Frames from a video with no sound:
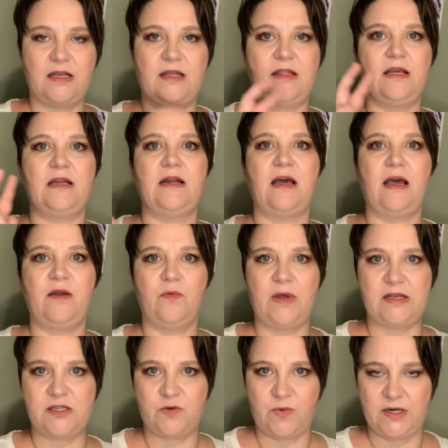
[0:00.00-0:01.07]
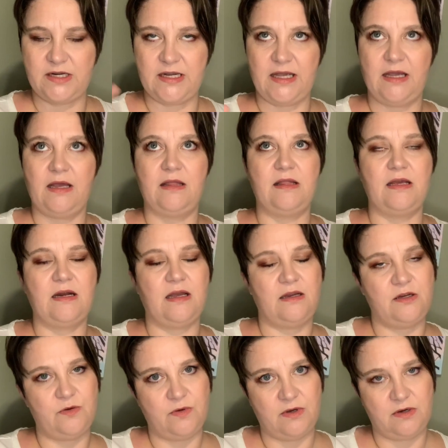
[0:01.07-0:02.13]
and then I rest 1 day, and then I
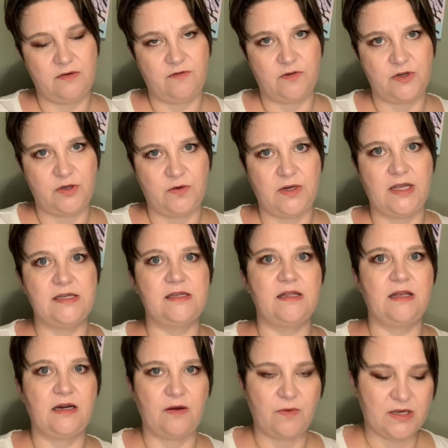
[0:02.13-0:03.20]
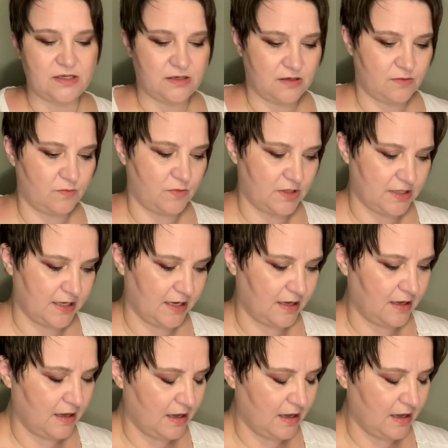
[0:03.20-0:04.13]
do it for 2 days, and then I rest 1 day.